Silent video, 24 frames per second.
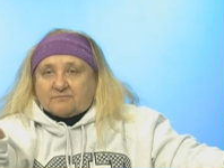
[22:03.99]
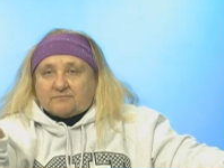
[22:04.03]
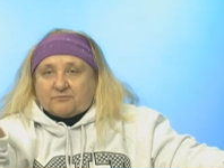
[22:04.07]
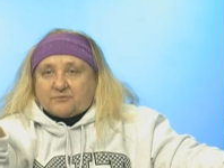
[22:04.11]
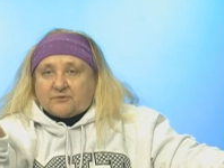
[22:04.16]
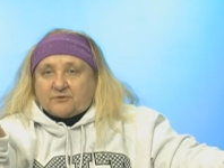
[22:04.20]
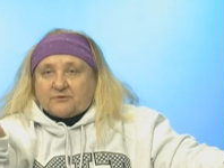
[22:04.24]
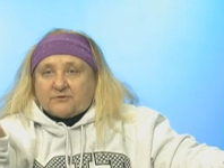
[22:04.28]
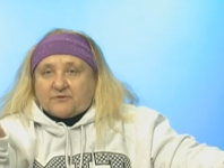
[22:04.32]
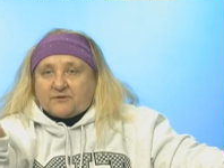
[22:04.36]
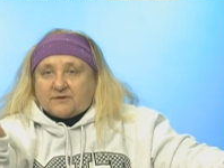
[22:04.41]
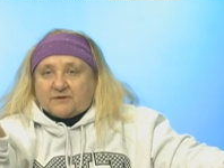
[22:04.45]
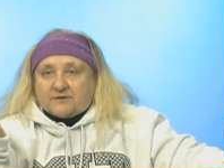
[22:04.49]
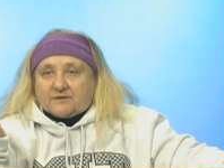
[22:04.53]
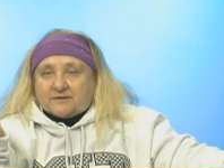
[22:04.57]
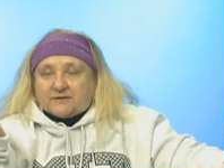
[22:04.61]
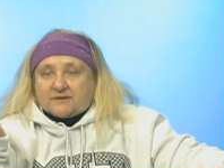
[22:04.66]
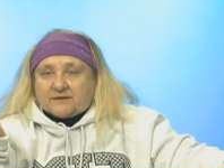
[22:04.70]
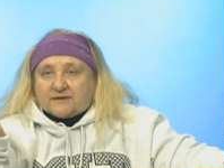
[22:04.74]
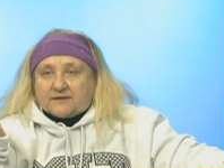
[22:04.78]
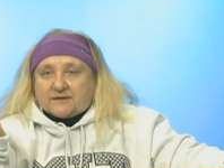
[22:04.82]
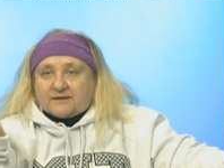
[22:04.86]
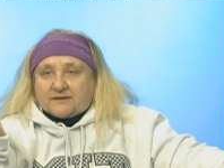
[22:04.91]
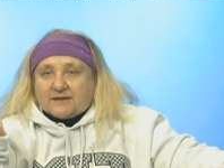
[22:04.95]
reveals
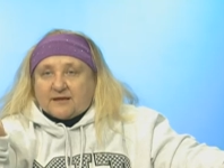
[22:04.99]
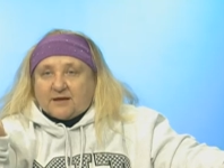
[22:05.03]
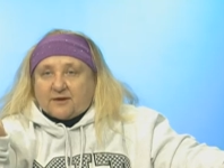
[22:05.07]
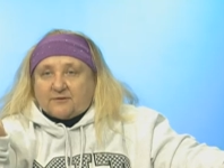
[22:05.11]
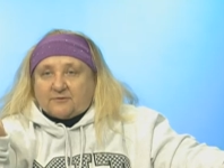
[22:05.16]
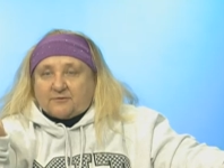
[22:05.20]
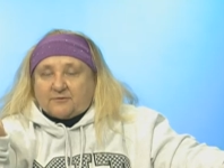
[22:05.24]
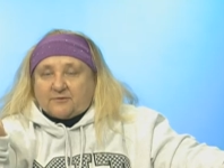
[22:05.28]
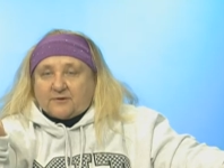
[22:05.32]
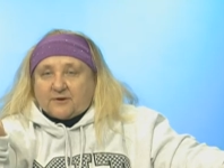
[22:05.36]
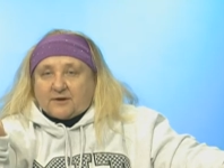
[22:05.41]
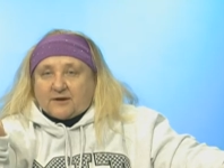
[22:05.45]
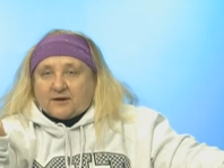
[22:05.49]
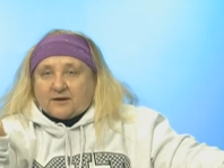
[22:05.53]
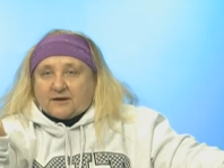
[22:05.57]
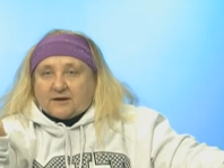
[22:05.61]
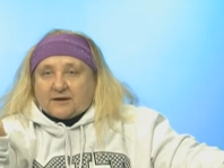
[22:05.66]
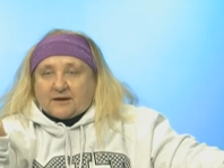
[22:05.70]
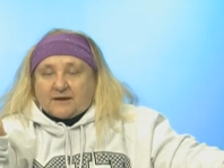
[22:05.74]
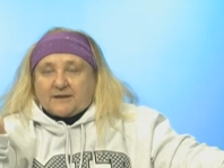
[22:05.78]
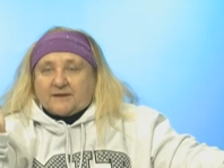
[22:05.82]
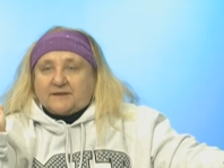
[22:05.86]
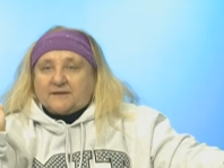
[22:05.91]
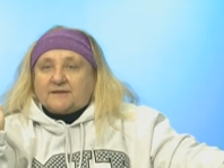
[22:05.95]
itself
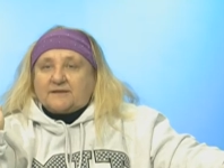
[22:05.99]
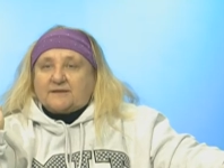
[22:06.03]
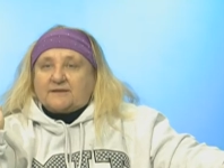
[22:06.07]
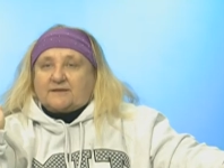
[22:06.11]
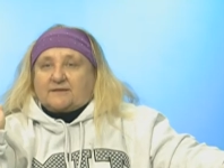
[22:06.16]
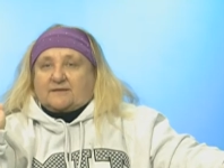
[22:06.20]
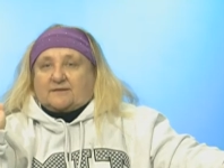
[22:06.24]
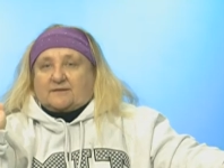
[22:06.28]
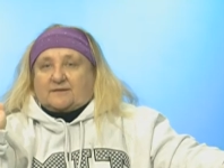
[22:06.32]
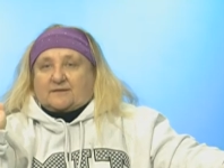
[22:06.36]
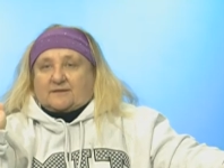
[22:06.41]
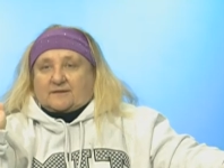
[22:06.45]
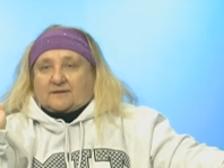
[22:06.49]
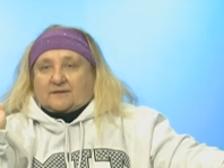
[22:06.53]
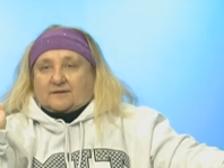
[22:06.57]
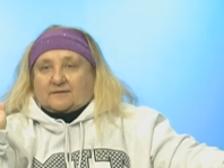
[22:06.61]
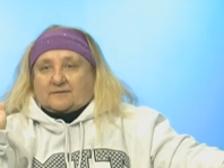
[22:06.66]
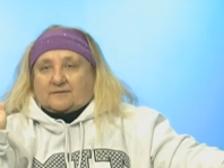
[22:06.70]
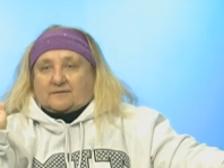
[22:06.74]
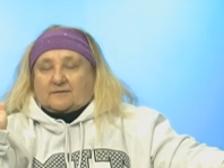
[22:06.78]
instantly.